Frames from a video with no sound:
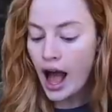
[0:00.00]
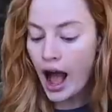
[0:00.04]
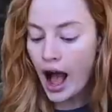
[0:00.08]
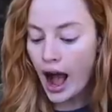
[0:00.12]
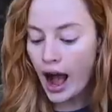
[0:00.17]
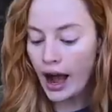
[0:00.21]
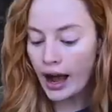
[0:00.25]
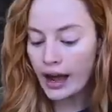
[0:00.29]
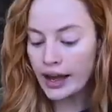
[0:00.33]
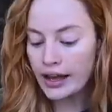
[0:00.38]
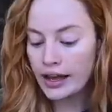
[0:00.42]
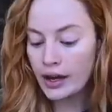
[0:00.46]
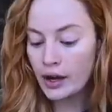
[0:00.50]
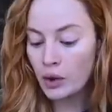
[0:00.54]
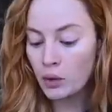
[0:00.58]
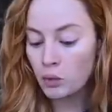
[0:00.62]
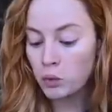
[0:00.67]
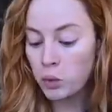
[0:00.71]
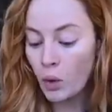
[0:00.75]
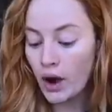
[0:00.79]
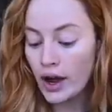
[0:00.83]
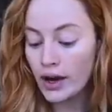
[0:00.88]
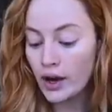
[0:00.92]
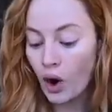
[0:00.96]
I
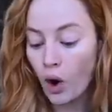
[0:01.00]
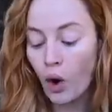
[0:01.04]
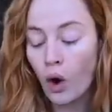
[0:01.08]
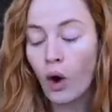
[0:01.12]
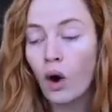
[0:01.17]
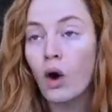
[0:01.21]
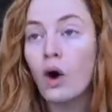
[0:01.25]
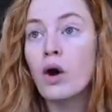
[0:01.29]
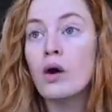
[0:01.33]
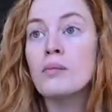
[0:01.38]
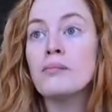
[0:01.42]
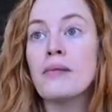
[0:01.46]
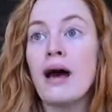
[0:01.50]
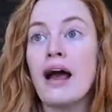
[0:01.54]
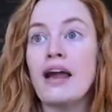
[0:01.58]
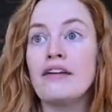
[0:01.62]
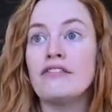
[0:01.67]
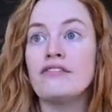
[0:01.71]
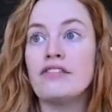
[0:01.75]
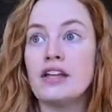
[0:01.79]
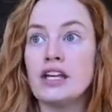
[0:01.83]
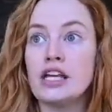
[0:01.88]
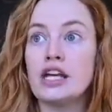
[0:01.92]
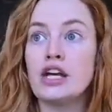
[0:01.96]
want all my
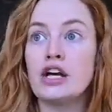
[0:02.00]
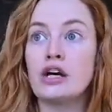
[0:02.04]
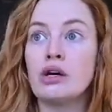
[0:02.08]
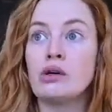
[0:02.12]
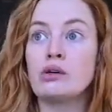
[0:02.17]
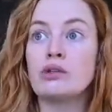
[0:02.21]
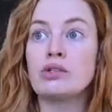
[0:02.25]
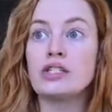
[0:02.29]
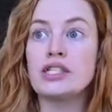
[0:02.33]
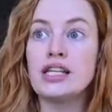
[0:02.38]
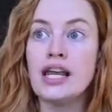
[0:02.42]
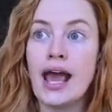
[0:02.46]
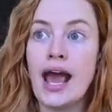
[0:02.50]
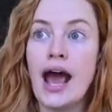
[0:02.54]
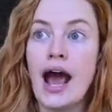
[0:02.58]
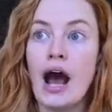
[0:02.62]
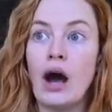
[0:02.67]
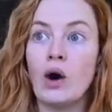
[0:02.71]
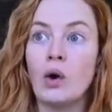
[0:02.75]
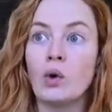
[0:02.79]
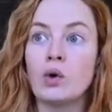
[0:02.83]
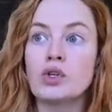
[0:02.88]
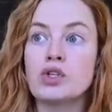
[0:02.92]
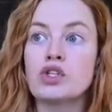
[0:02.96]
videos
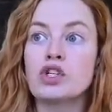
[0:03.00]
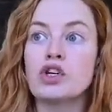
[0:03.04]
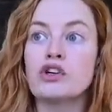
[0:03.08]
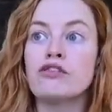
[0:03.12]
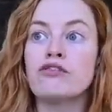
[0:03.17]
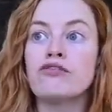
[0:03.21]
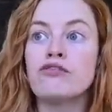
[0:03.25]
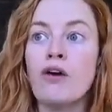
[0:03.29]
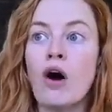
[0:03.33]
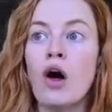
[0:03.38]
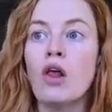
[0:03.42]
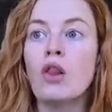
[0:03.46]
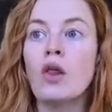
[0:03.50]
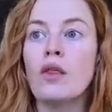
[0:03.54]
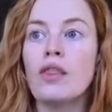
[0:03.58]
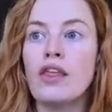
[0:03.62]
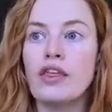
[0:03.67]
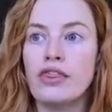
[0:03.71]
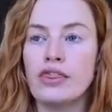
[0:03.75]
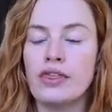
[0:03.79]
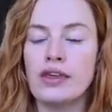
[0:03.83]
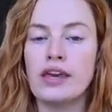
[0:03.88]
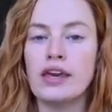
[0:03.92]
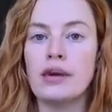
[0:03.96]
now to fall on
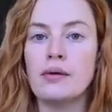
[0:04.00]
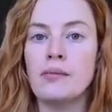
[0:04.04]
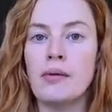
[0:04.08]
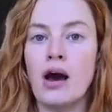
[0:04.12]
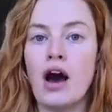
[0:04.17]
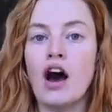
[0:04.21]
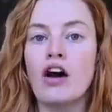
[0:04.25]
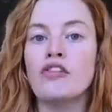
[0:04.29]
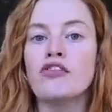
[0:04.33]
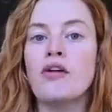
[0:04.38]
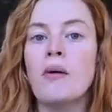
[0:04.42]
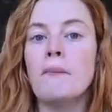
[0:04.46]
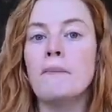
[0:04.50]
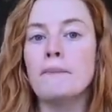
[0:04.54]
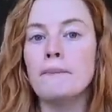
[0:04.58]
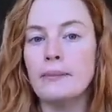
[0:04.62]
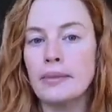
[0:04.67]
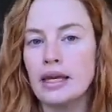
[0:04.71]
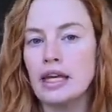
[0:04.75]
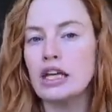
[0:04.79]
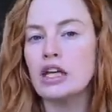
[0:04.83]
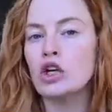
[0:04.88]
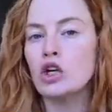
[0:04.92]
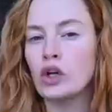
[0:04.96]
the theme of
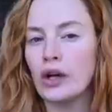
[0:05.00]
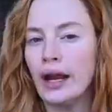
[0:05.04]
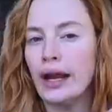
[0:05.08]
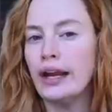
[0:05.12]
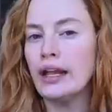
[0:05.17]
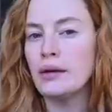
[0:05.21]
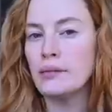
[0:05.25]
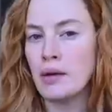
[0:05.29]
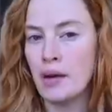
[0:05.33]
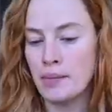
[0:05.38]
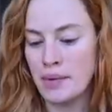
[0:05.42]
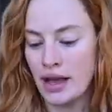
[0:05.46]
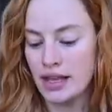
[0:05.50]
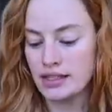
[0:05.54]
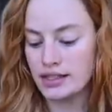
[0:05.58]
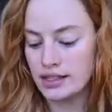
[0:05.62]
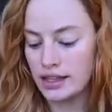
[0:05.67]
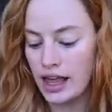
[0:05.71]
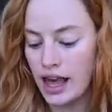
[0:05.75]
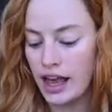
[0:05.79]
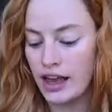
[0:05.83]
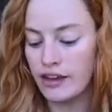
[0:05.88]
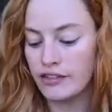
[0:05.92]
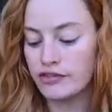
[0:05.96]
me creating my best
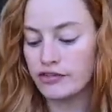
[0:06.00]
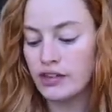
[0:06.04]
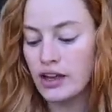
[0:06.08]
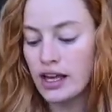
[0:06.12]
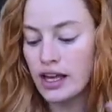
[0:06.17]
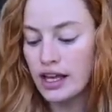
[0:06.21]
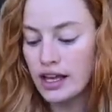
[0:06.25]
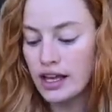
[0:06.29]
life,